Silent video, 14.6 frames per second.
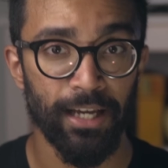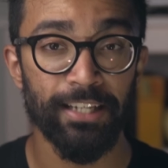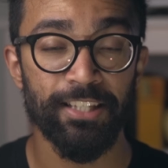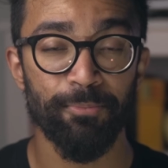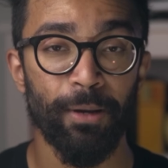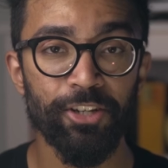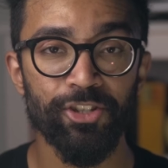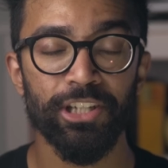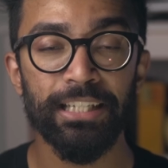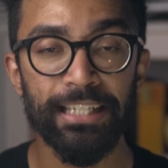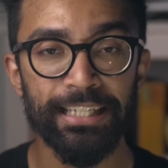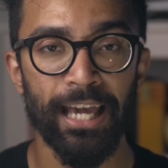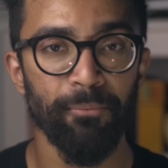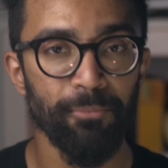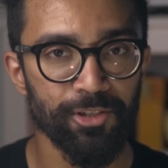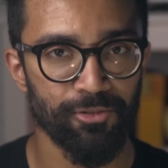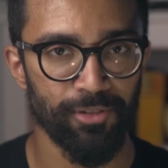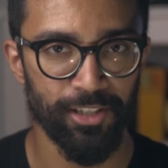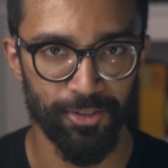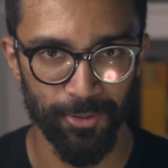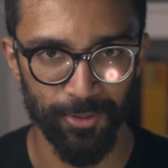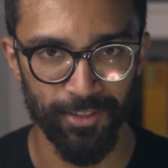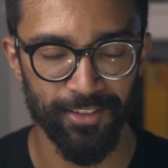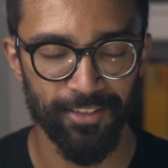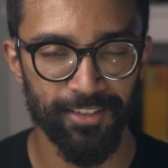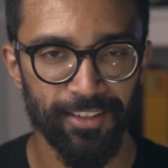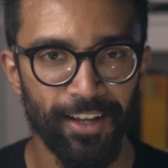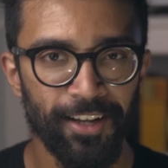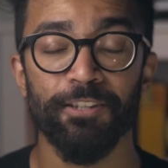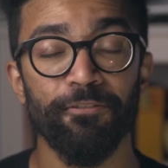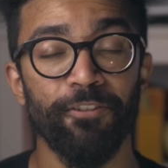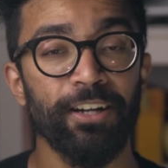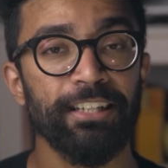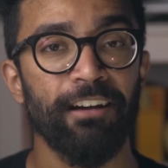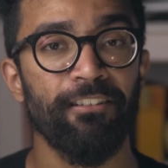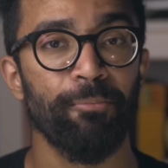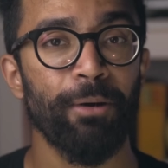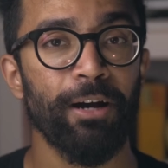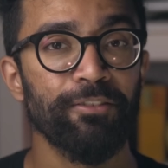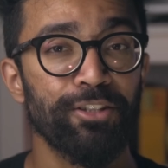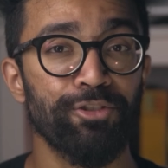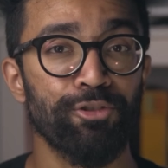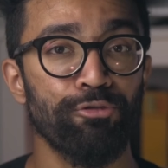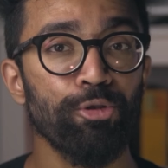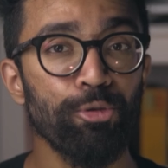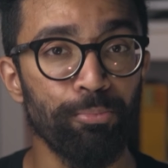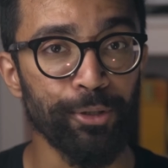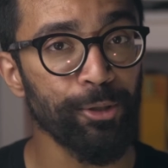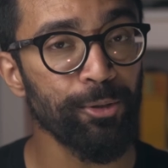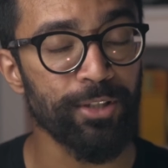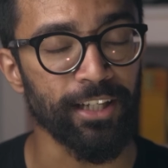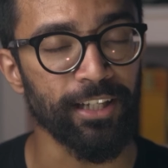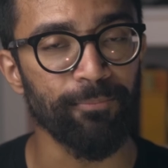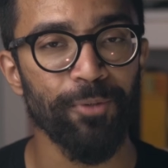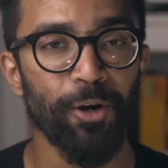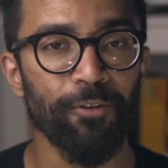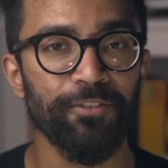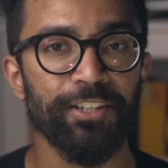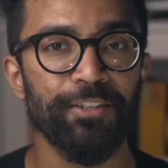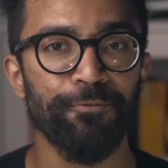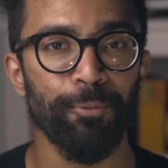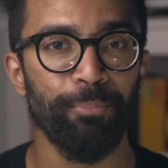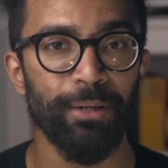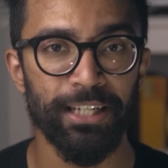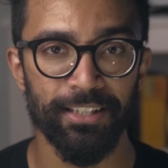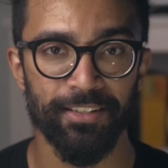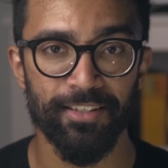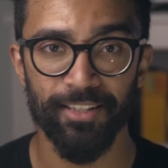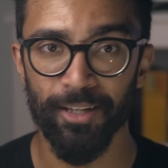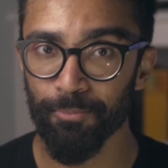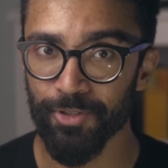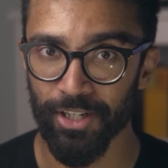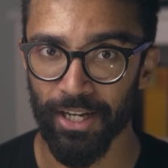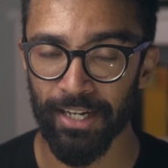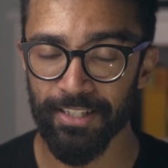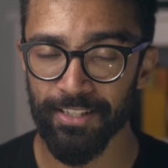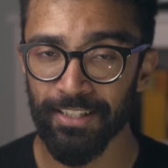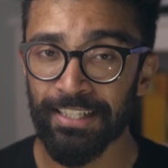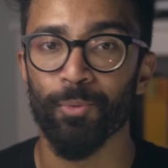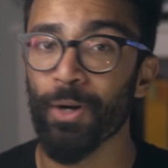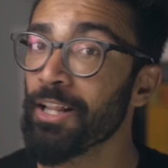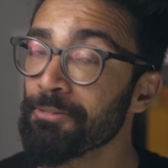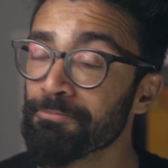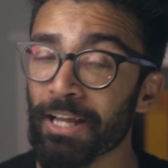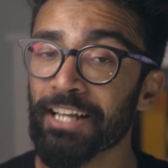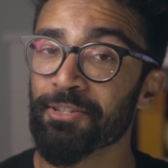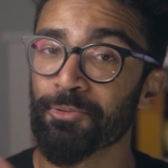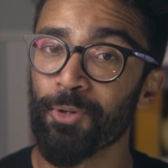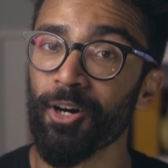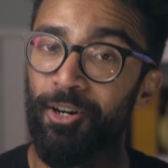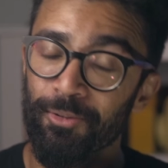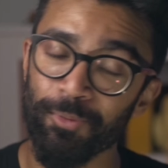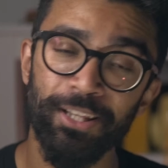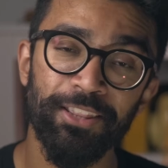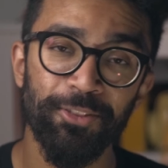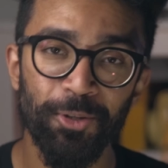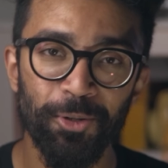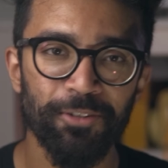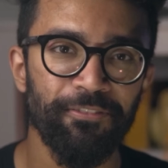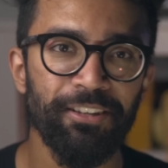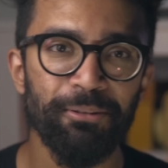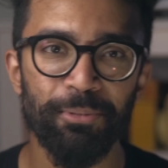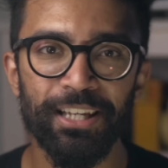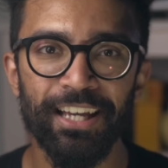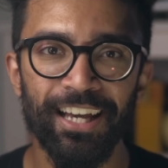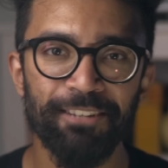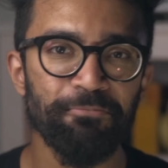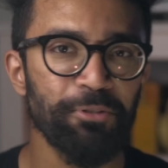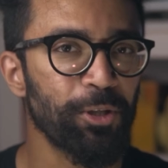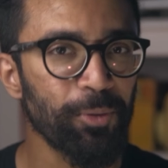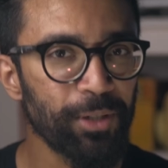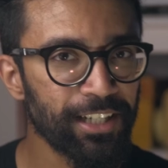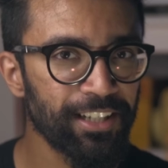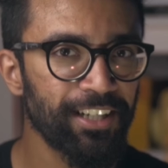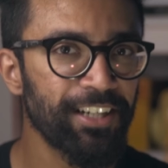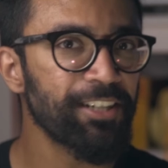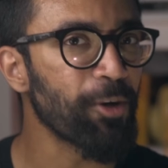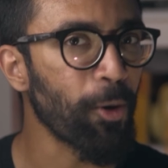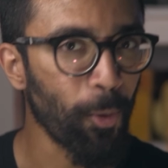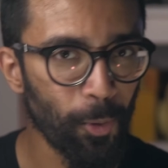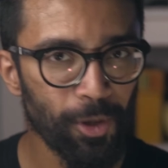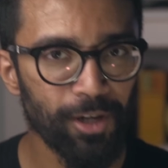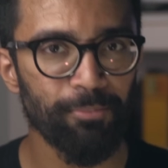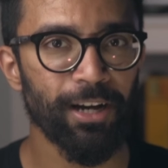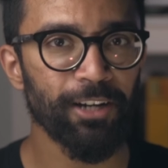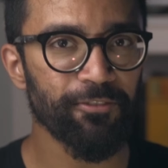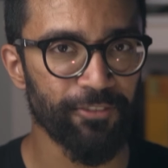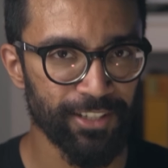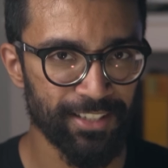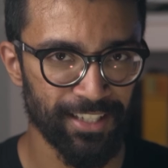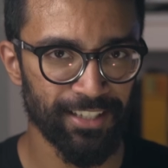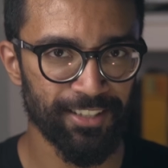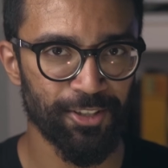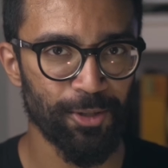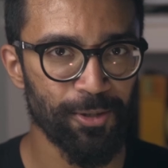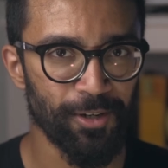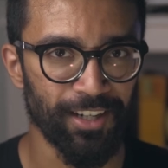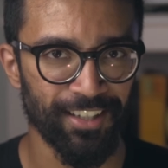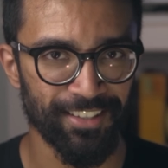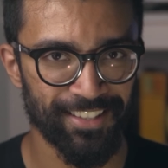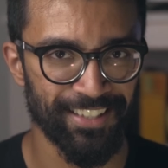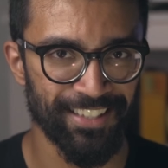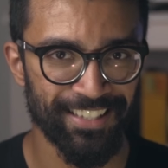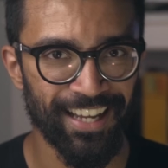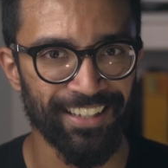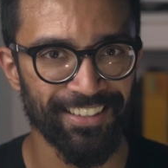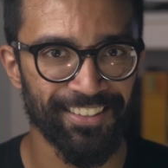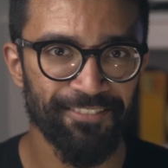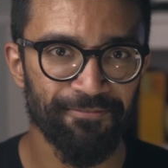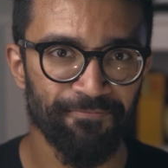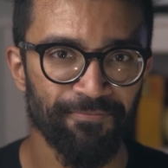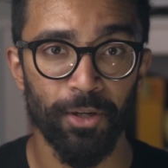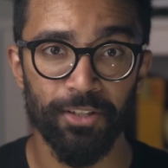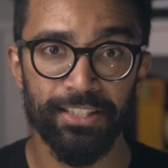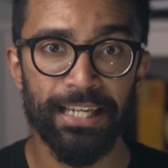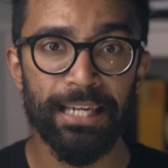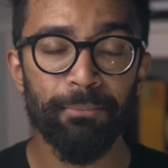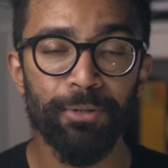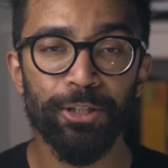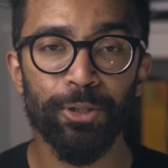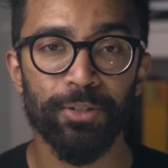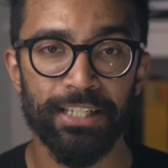especially chemistry students, to find out about the true beauty of this forbidden subject. Well, guess what? With NordVPN, you can learn all about physics to your heart's content, whilst keeping your